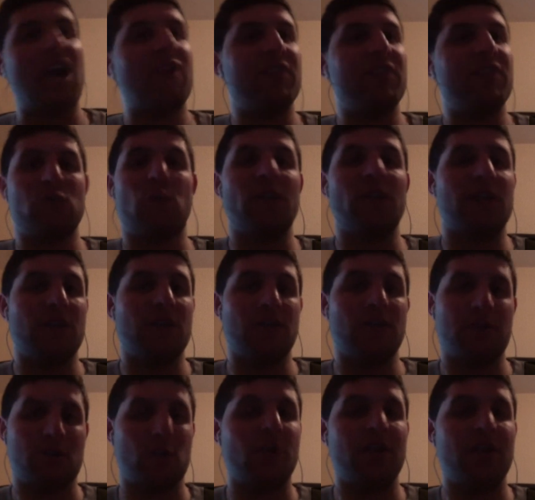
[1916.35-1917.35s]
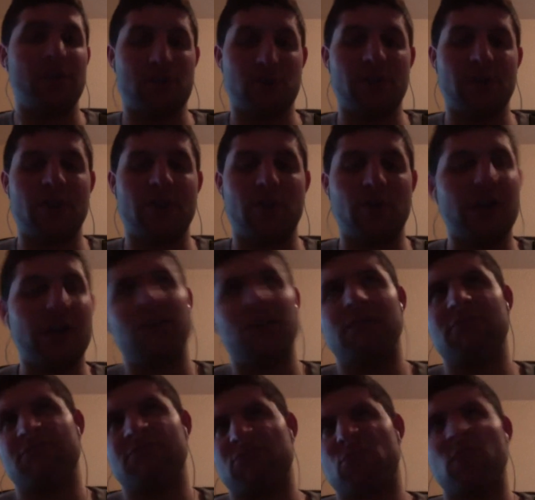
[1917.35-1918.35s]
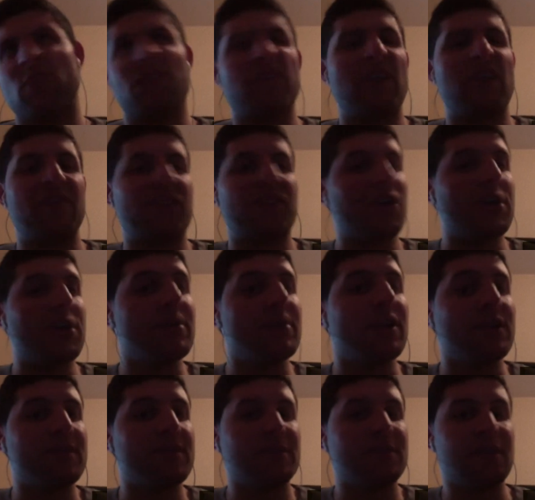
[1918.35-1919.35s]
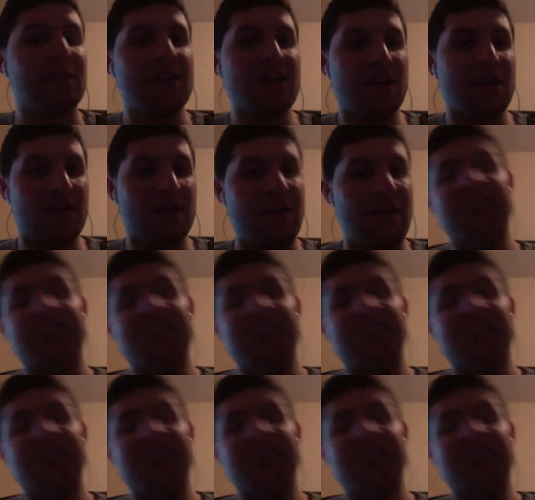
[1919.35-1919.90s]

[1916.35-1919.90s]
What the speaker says: 25, 30 minutes. That's a